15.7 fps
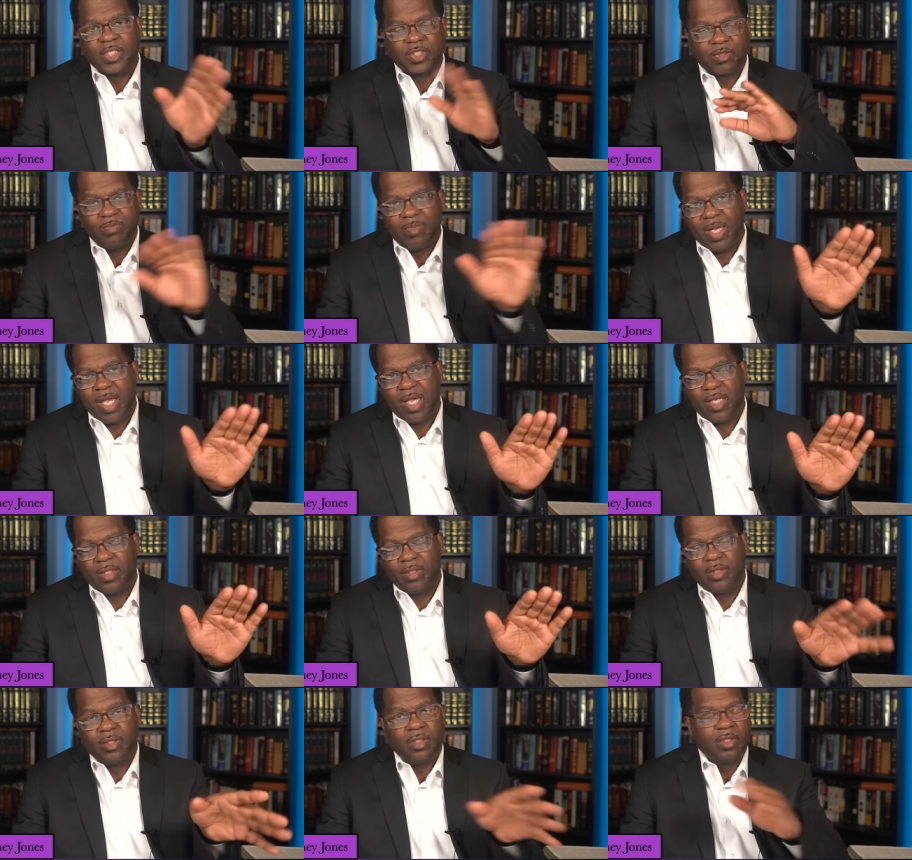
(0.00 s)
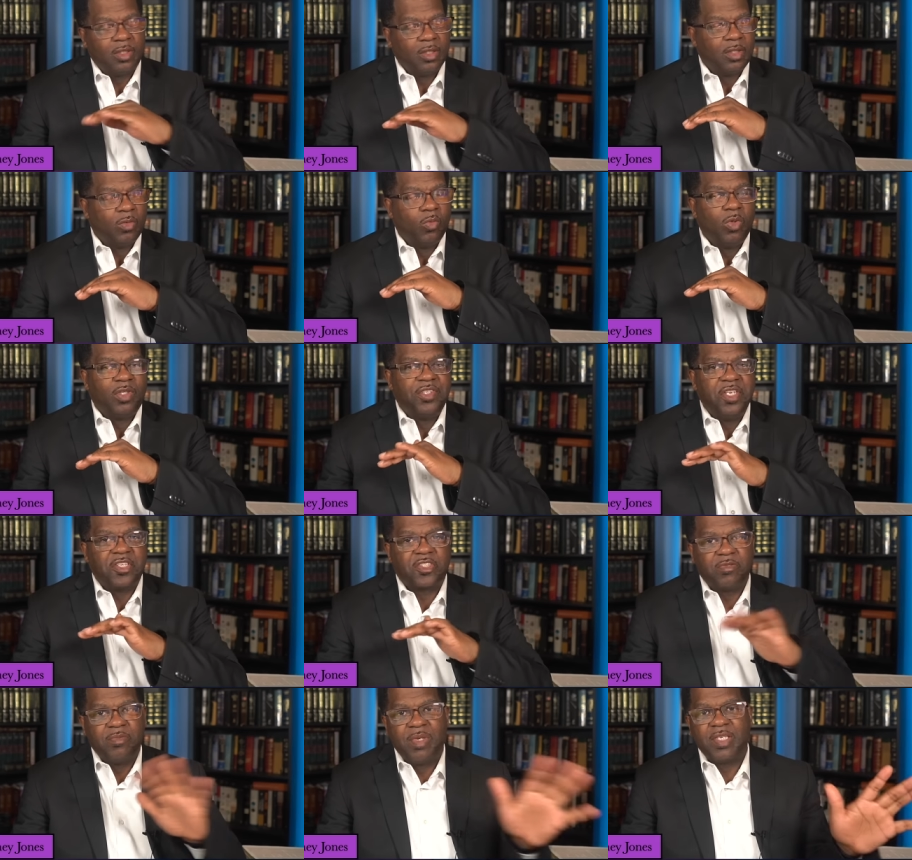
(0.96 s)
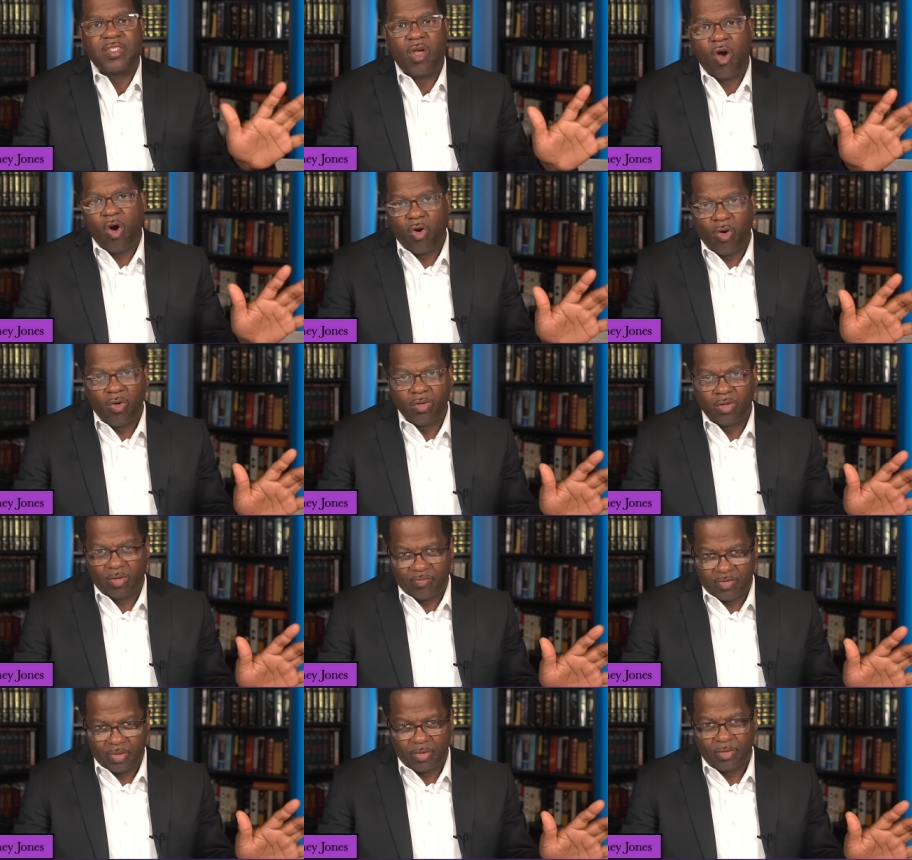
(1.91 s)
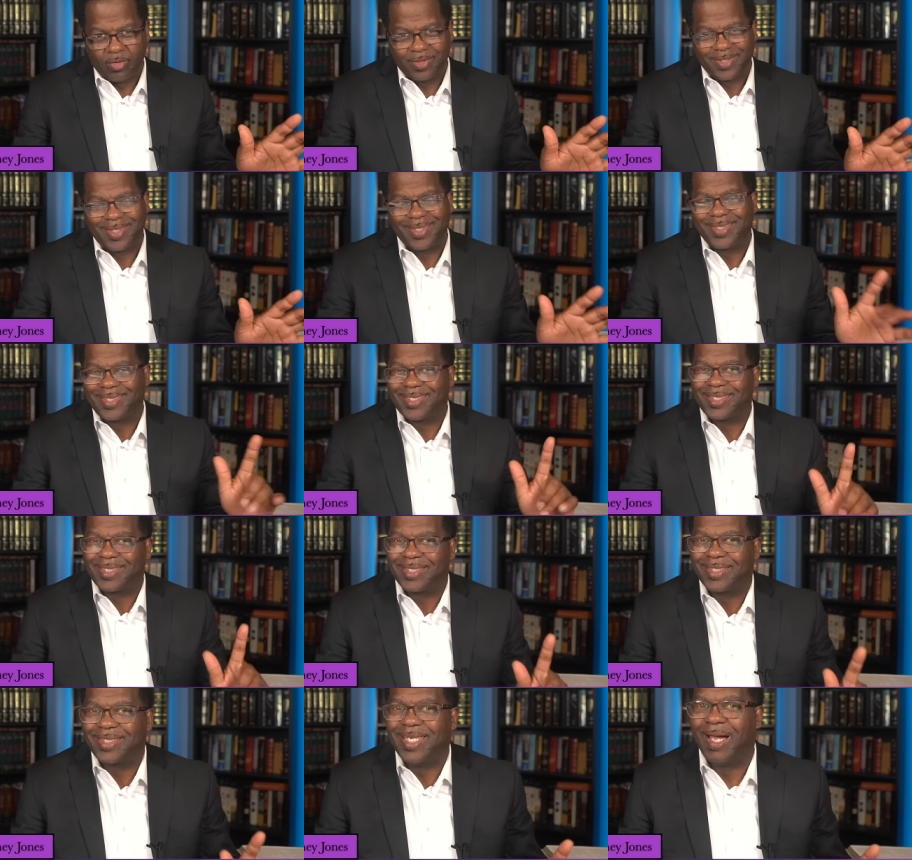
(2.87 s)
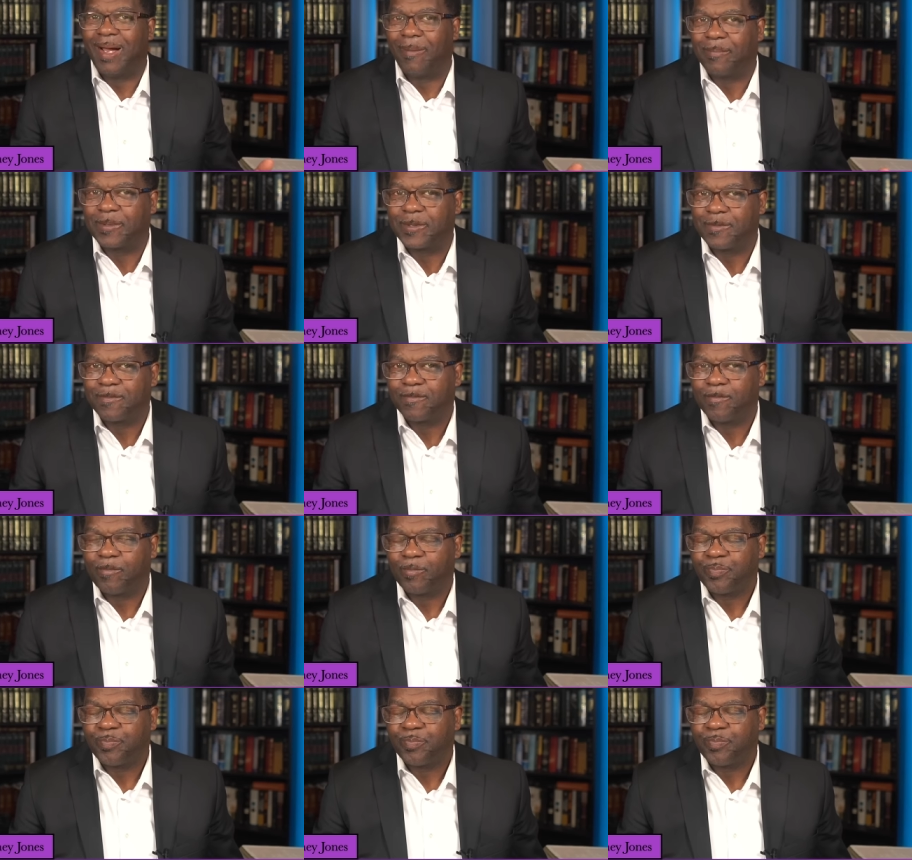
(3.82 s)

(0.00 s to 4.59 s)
This man will dismiss all of those steps.